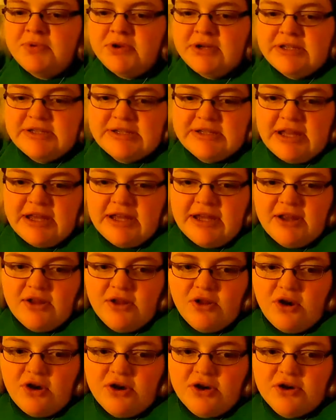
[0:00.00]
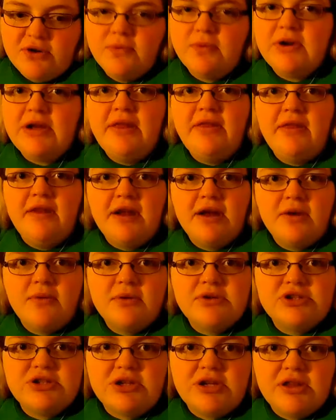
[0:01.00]
book is taking longer to read than I
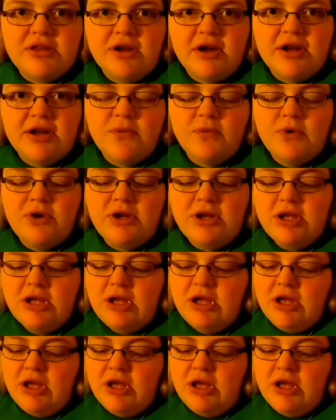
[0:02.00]
originally thought it would.